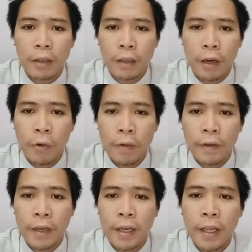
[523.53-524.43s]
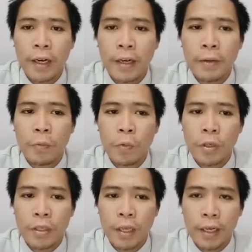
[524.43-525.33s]
However, an error
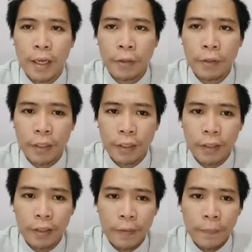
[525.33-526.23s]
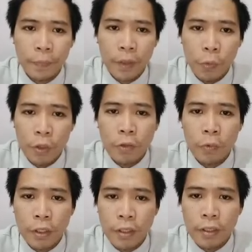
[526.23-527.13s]
was encountered, which
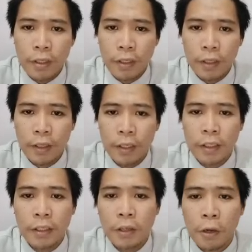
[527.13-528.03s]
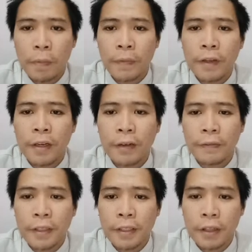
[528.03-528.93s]
was the scope of the
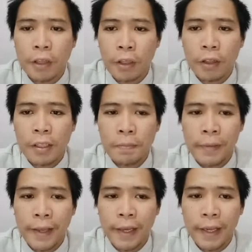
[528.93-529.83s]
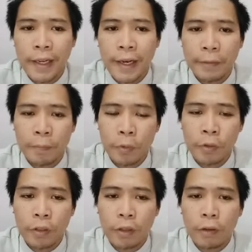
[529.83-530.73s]
graph is not displaying any
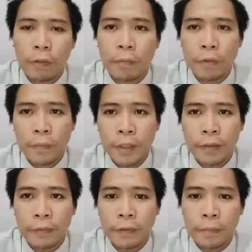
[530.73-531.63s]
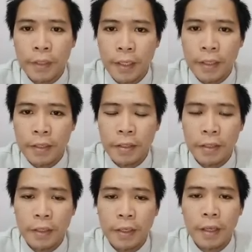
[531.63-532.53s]
output or movement from the sensor,
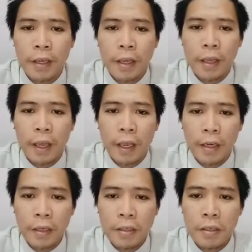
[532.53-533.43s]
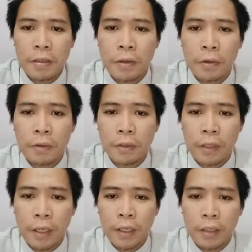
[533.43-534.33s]
and this is
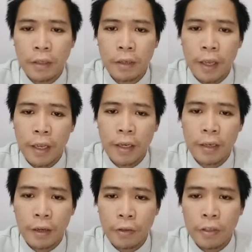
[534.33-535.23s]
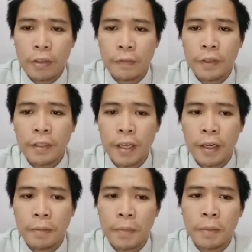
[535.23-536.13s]
the causes of this
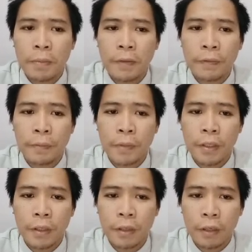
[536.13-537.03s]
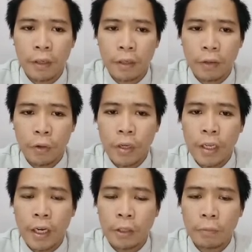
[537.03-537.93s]
error might be from the
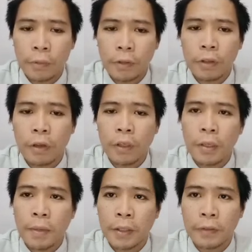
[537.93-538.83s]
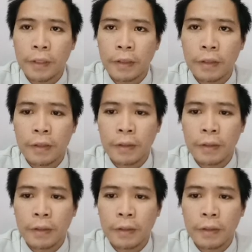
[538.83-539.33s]
coding output or the baud rate.